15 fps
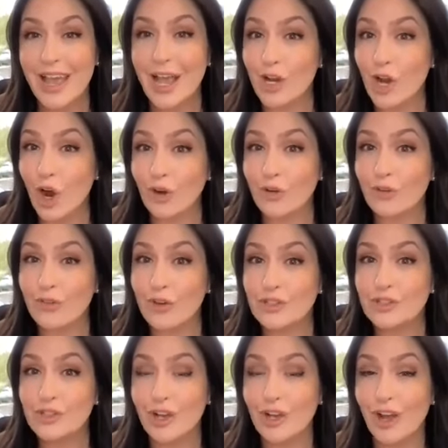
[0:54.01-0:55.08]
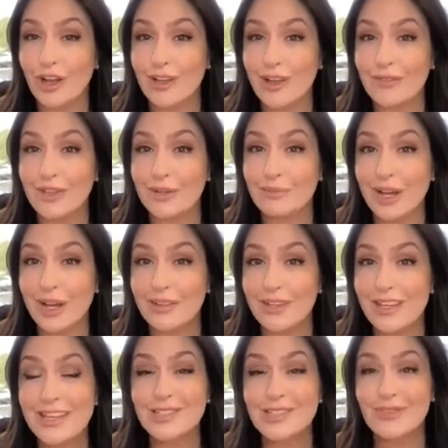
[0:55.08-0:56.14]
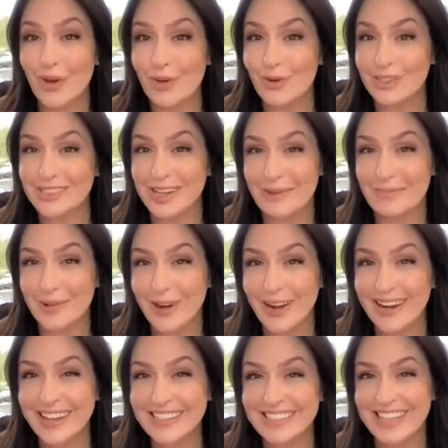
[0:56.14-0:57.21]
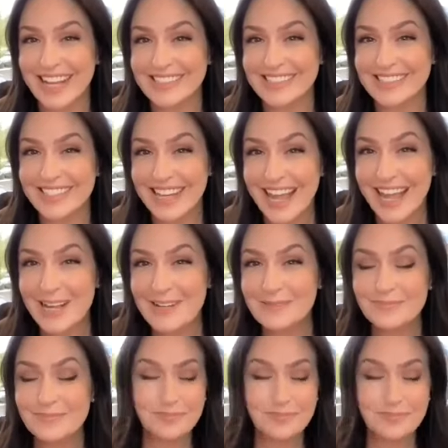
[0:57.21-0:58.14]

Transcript: and our first call of the month is focused on product. That's today.